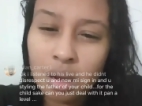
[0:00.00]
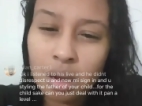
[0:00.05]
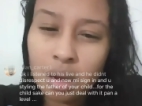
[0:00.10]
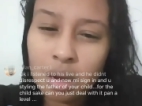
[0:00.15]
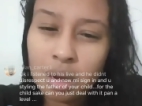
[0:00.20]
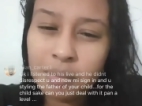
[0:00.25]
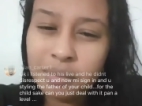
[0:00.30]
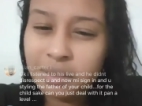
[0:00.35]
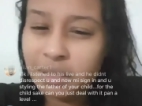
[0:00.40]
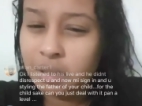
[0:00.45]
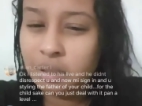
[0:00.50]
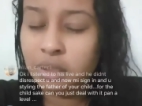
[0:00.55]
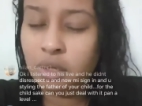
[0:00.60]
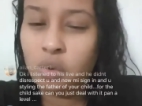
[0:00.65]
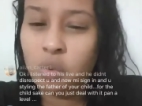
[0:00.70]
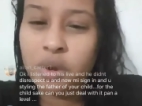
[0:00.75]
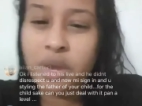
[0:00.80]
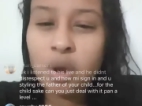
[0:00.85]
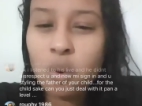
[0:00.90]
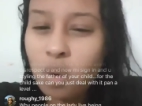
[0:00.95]
him says
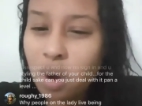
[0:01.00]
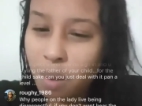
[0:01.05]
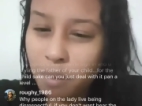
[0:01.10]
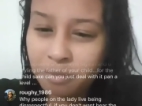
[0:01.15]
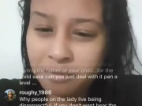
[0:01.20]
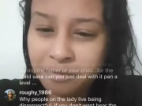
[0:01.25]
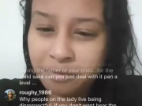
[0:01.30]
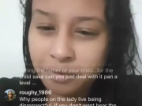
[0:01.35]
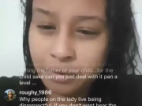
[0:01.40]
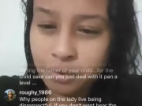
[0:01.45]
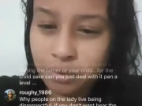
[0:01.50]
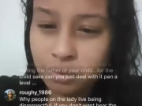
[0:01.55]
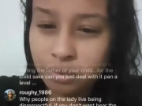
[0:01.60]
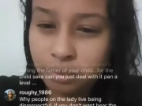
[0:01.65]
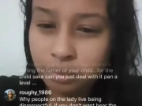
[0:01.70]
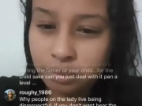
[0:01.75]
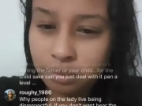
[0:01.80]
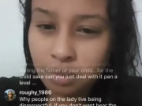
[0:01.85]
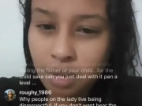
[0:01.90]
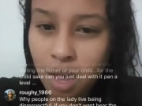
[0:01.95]
so where you want me to do?
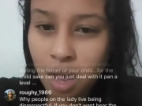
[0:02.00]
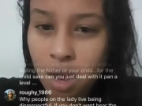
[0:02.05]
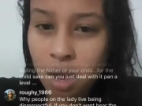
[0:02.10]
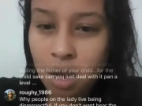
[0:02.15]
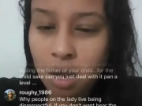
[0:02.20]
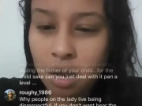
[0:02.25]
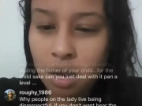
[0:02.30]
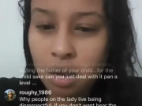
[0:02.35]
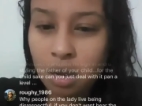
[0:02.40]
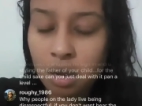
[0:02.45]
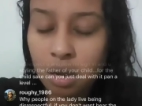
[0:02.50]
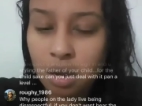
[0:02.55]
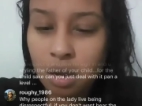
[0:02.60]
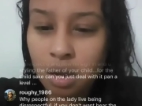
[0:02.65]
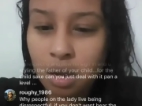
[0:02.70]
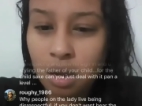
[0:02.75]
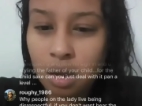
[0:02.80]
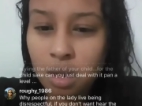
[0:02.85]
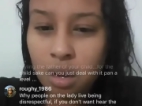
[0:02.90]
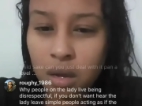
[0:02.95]
Cause
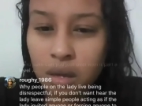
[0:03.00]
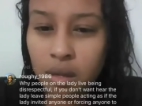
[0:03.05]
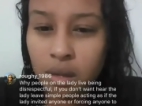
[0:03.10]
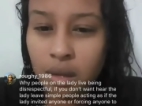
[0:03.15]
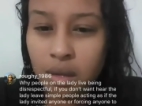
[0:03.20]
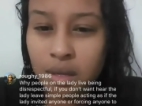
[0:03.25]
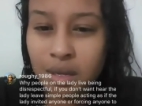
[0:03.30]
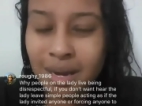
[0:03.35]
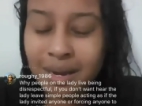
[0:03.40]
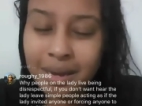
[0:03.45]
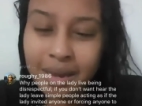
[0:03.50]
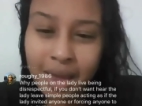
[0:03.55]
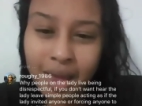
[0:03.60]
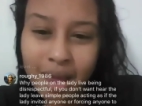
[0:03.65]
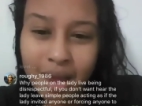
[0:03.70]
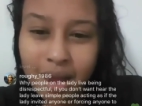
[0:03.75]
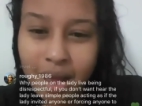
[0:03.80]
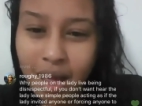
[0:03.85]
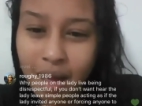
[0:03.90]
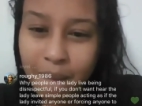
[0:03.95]
you
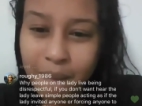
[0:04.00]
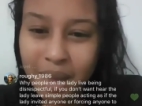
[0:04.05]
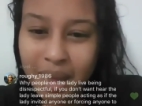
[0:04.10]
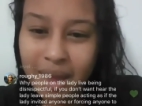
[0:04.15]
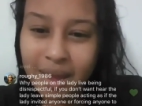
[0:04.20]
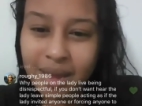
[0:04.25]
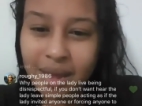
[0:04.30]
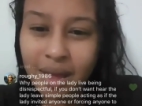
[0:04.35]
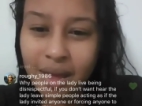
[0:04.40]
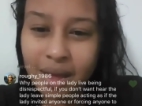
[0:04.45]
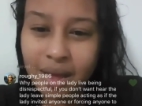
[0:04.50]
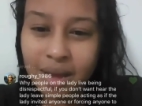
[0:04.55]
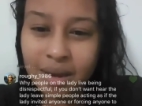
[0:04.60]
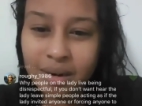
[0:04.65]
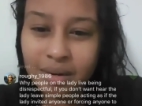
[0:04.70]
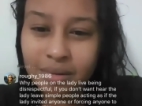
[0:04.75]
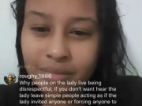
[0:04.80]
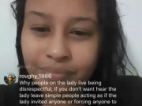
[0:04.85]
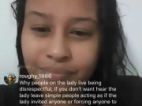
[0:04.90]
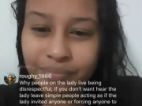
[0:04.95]
can't go my
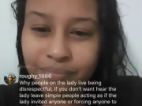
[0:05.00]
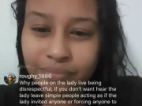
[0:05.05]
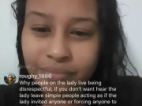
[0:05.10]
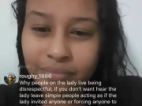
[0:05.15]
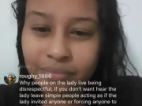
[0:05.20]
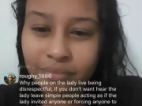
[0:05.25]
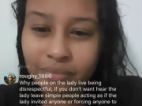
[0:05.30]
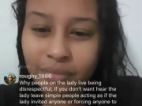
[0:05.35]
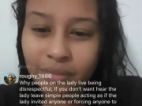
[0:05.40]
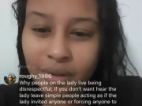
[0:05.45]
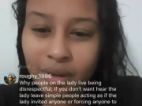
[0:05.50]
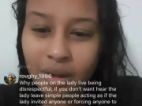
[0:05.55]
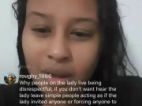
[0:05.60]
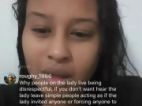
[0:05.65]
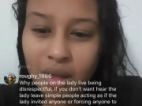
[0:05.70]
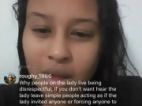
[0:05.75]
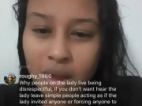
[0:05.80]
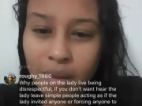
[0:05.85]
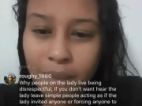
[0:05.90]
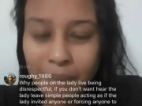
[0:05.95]
yard
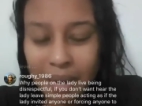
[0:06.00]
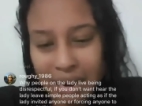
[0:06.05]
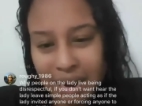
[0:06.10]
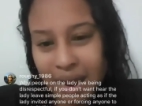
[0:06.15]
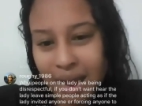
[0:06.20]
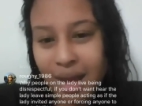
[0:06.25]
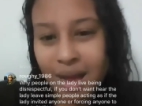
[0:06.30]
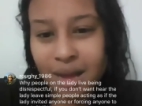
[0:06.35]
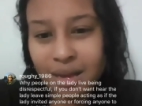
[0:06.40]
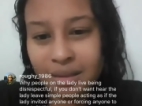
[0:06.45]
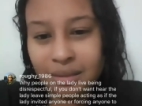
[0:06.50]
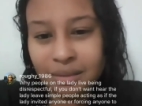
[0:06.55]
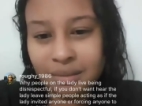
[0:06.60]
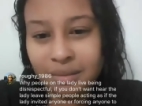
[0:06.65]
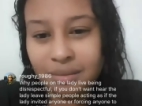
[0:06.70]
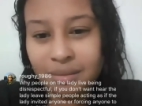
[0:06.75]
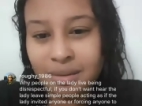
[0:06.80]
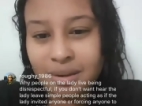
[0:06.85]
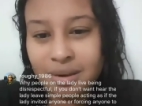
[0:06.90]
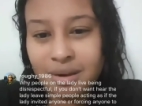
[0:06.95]
because
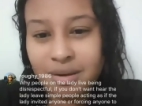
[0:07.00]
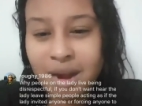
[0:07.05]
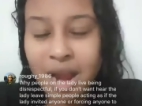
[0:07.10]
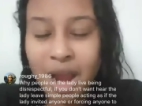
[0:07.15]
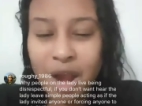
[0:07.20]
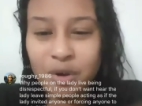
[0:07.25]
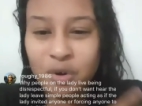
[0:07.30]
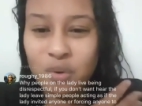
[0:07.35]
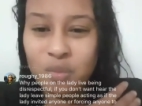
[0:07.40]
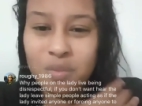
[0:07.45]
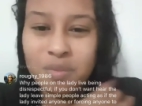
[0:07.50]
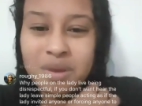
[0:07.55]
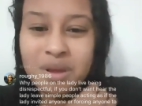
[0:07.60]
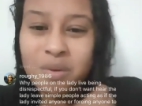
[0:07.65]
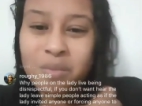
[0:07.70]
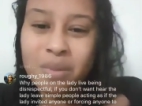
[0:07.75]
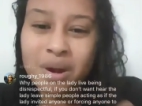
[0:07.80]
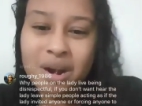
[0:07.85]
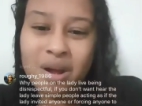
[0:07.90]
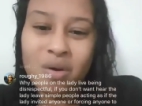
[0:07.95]
right now my
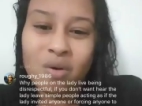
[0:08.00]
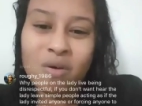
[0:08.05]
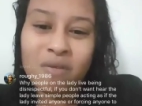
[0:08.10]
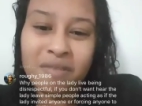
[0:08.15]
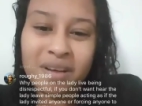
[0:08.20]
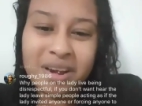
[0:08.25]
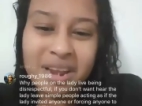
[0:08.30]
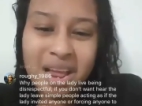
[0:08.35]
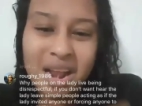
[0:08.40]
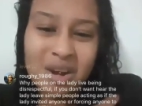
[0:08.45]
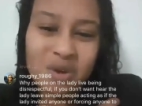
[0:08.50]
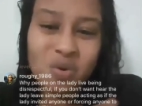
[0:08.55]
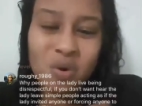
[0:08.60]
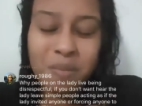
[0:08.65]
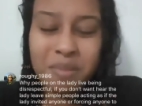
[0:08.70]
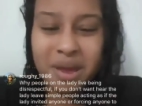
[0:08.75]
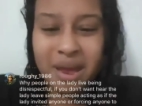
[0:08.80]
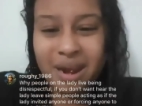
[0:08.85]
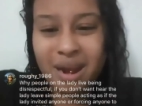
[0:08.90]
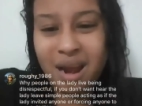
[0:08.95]
mother over there
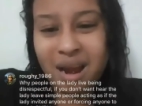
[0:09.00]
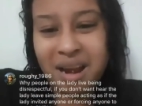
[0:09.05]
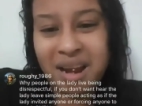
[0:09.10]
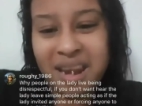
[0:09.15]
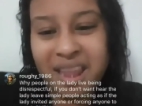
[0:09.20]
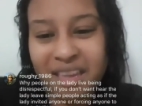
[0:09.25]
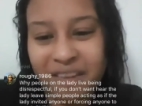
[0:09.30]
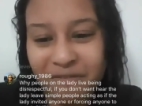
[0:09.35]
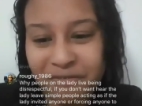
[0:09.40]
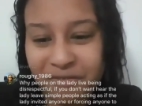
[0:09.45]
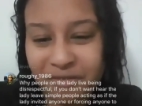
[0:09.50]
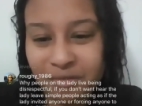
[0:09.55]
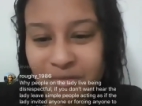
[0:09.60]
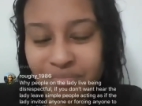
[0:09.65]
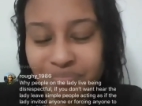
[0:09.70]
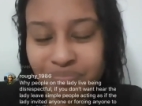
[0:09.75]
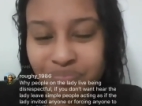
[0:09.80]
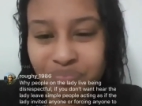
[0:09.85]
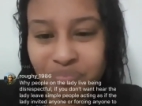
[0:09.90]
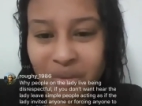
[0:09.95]
alone me and I left
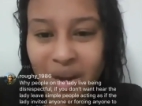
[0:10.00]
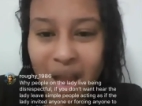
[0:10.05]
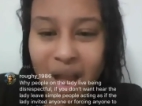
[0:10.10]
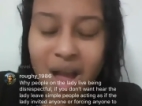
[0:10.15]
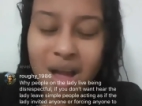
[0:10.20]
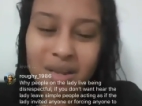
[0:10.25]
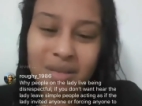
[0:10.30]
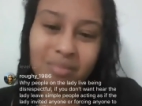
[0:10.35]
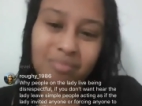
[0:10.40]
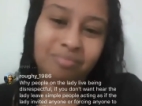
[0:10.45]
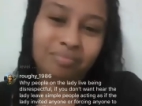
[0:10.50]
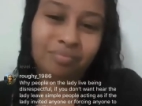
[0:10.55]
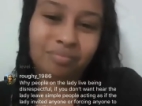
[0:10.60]
and